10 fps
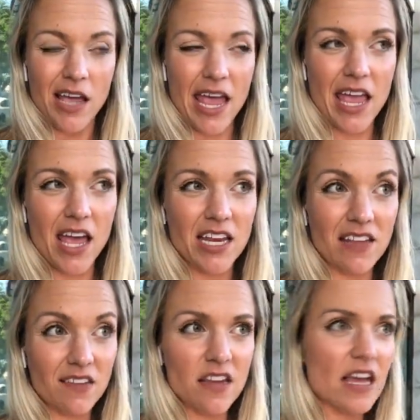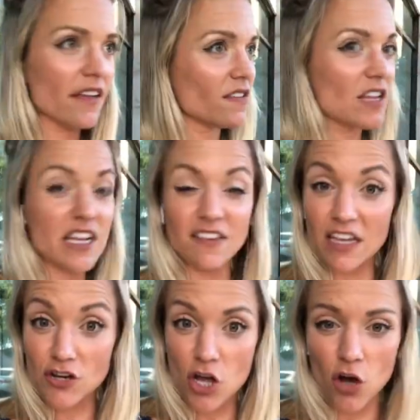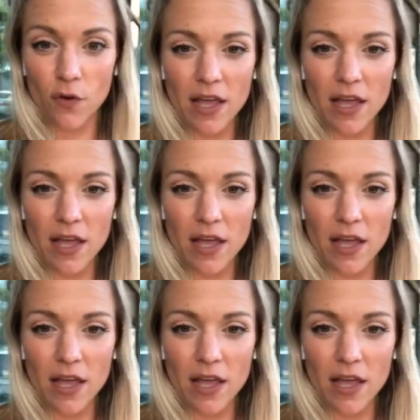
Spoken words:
And he said yes, and then he said no.